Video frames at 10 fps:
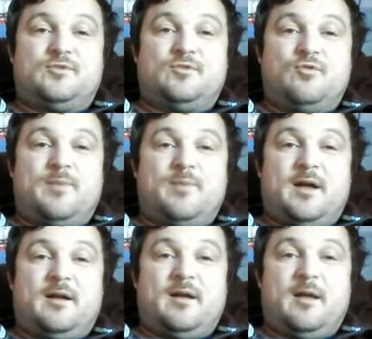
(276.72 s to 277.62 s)

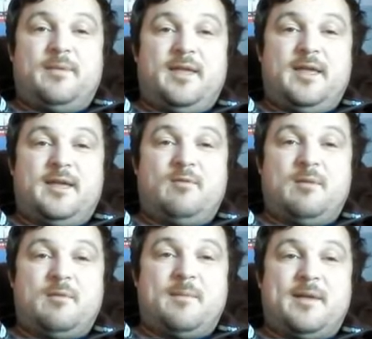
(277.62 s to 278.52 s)
toolbar up here
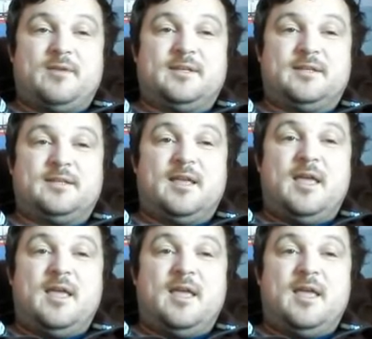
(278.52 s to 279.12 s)
where my mouse is